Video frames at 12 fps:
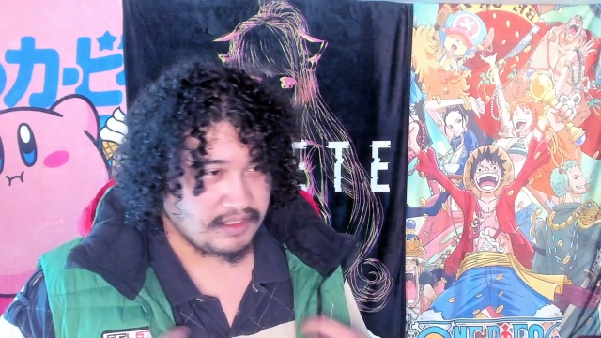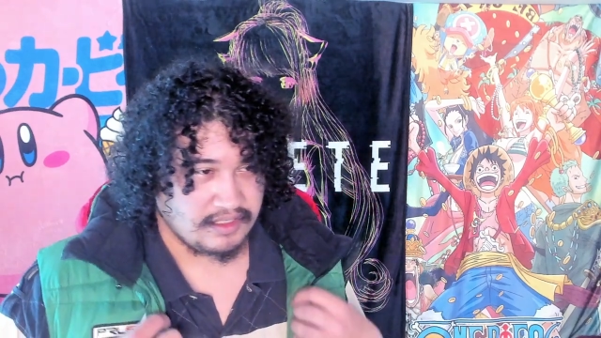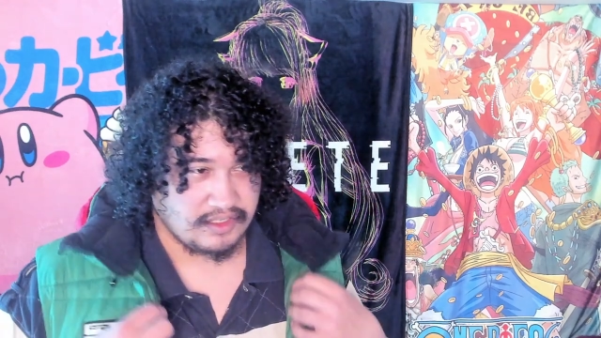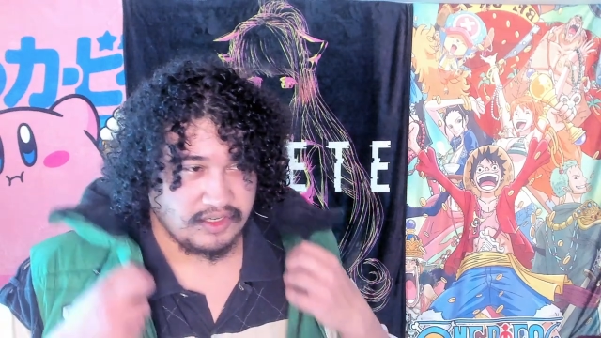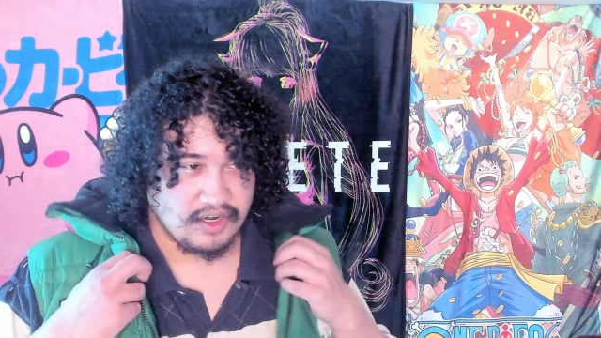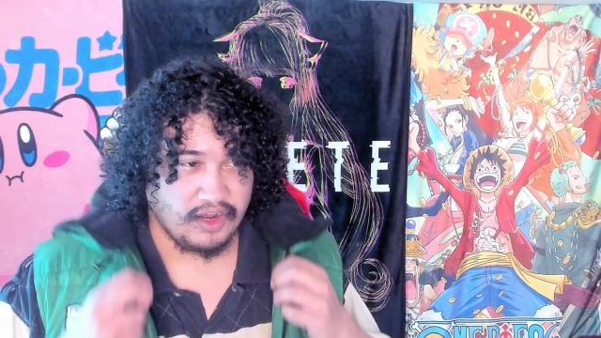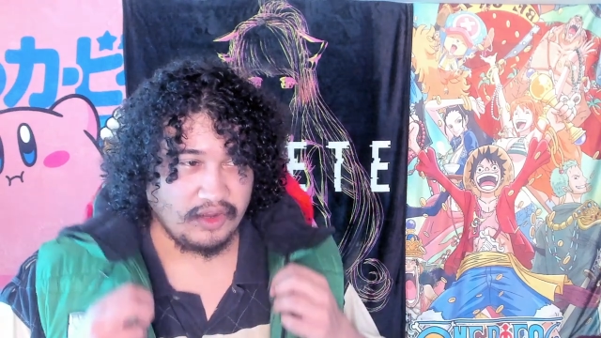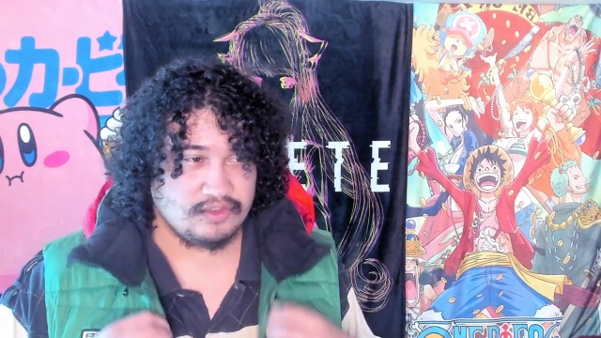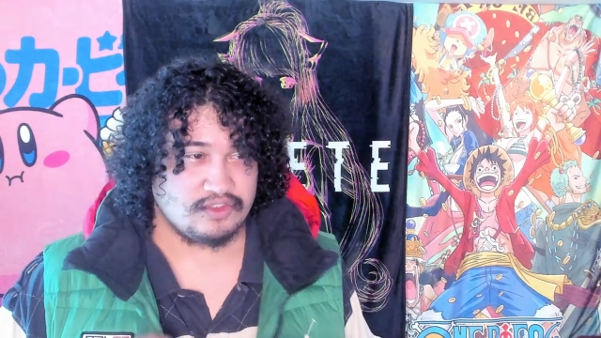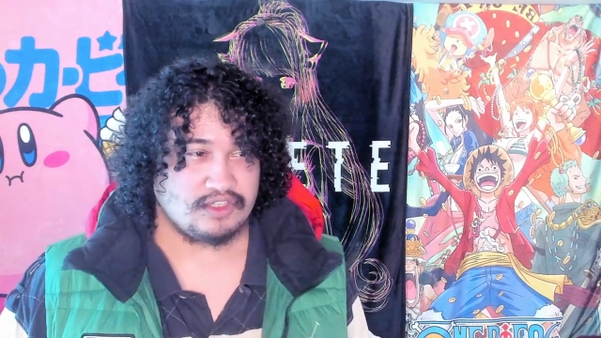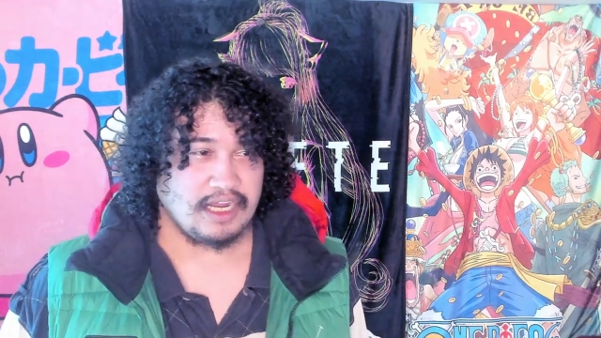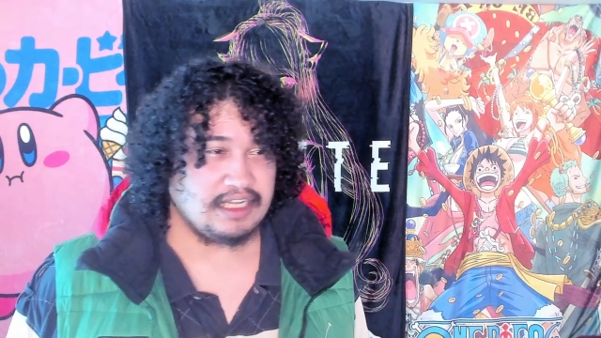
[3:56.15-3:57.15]
You know,
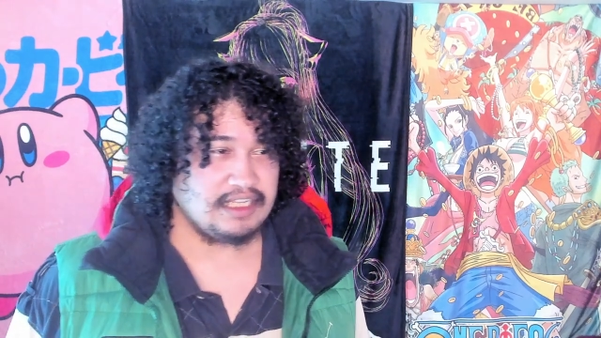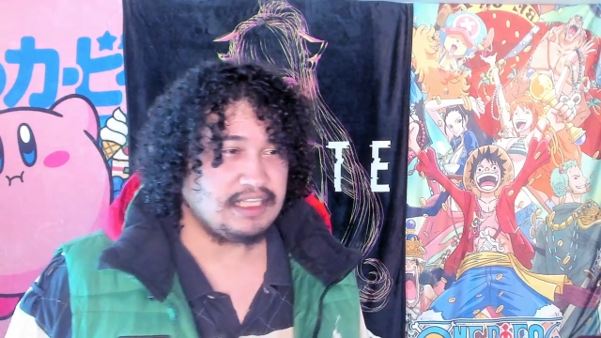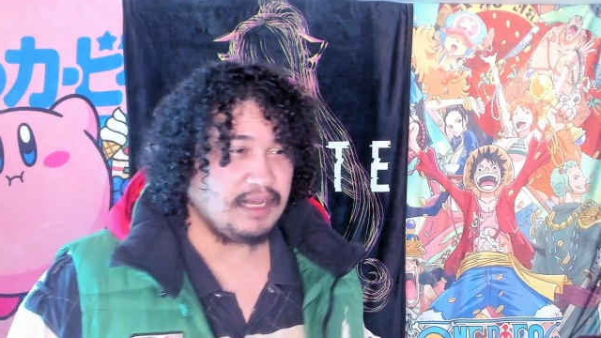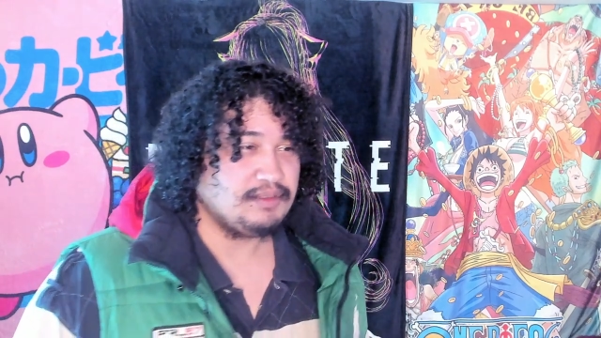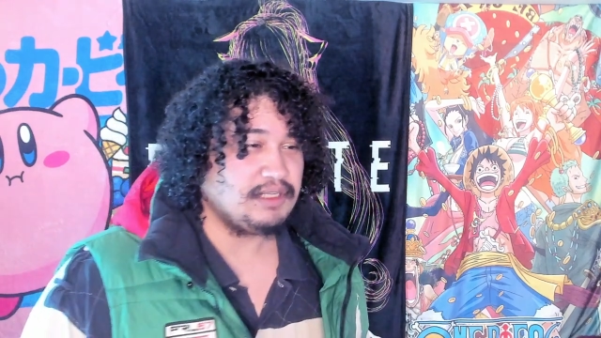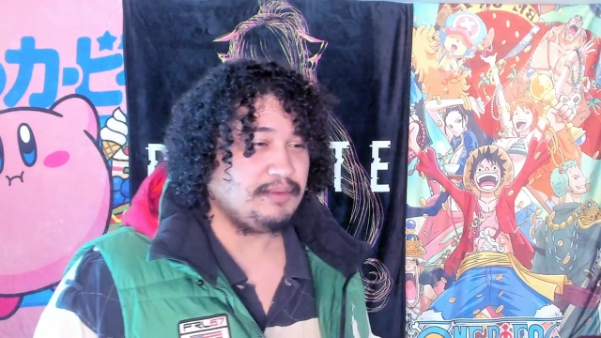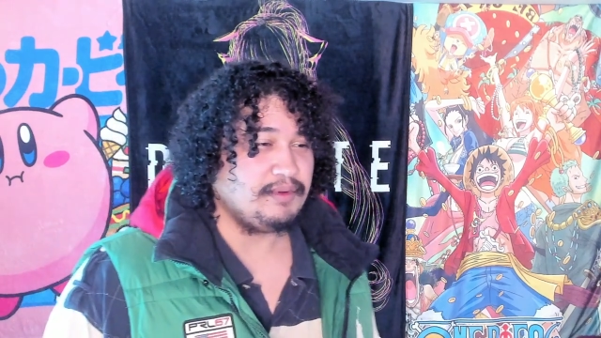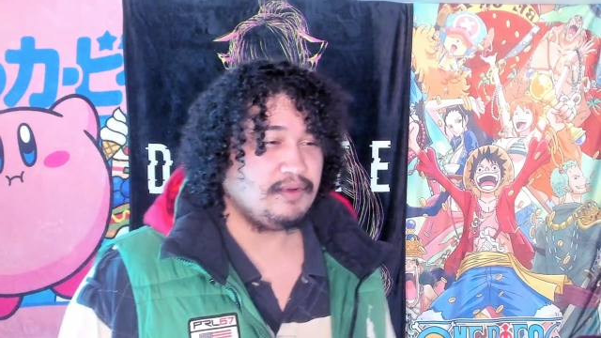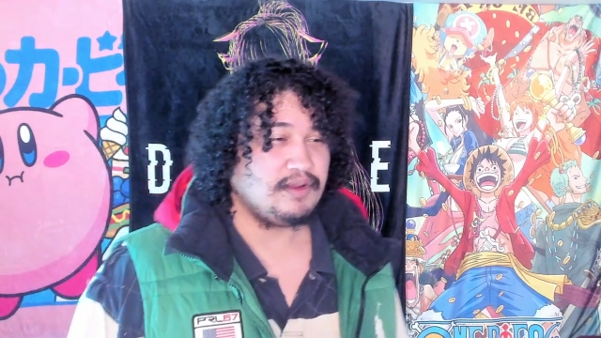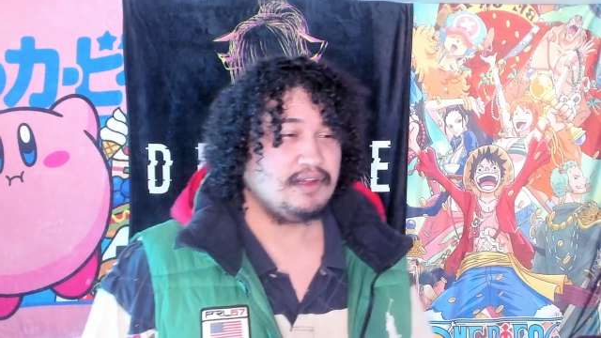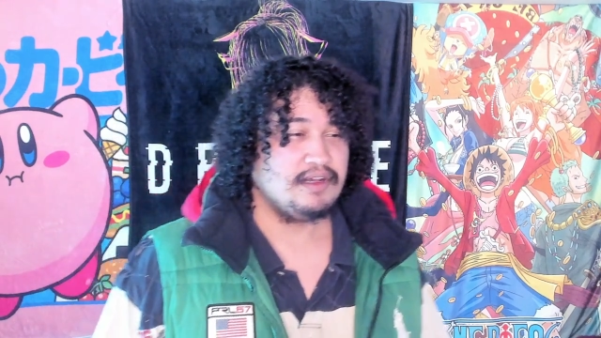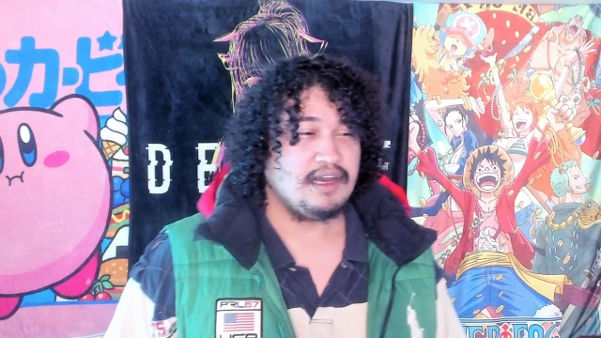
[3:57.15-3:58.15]
try to attempt some
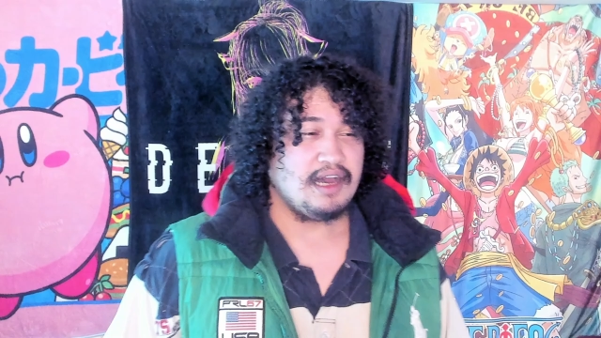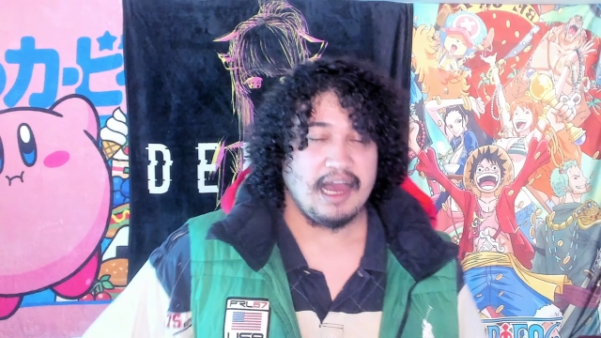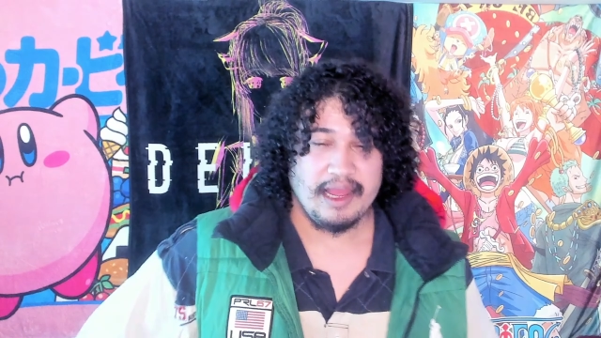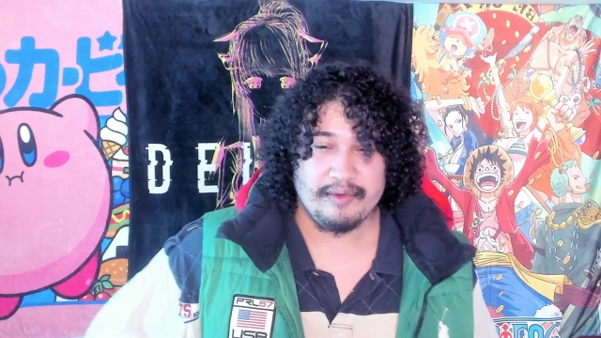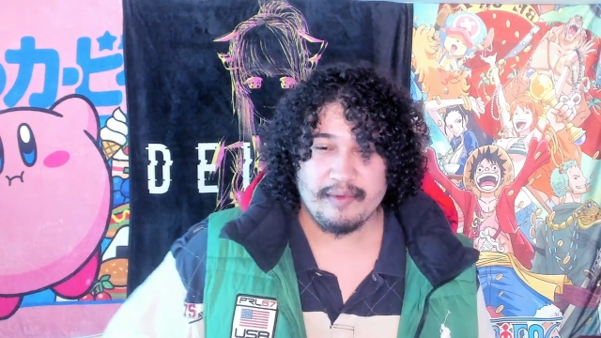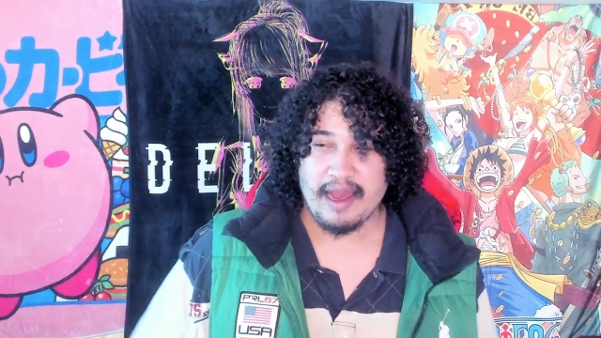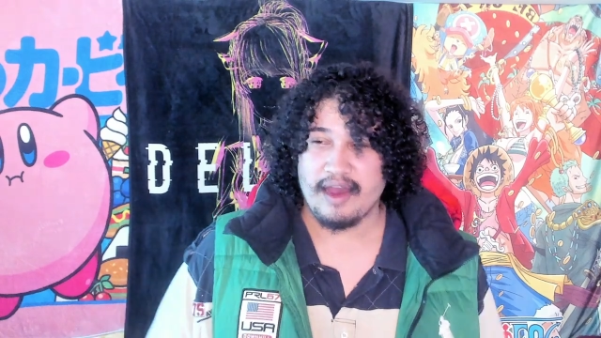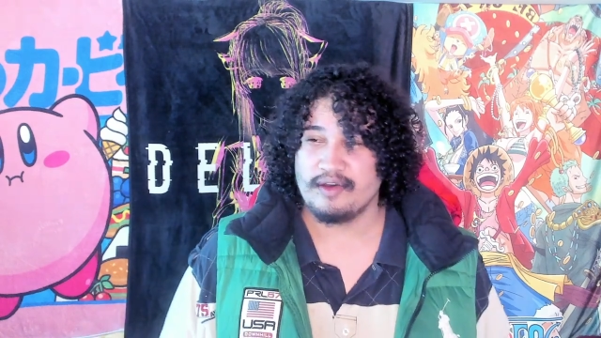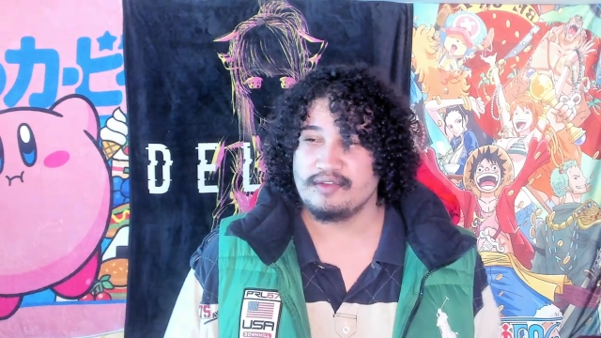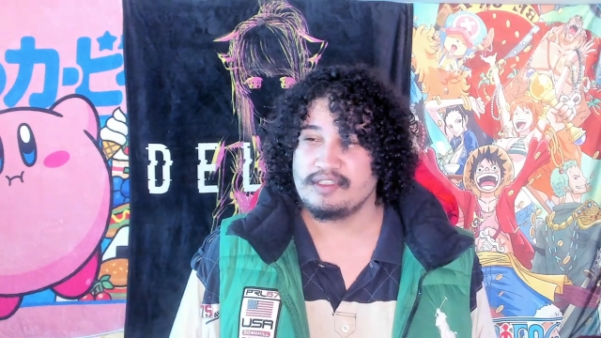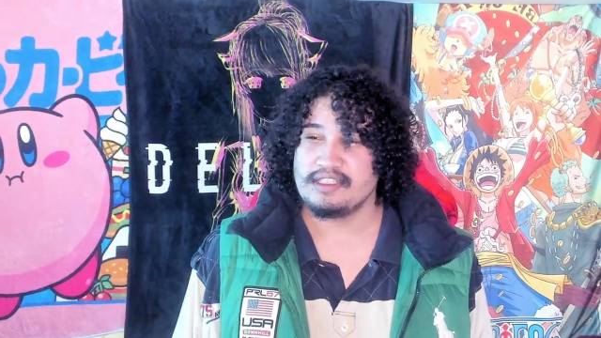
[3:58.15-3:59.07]
high rounds,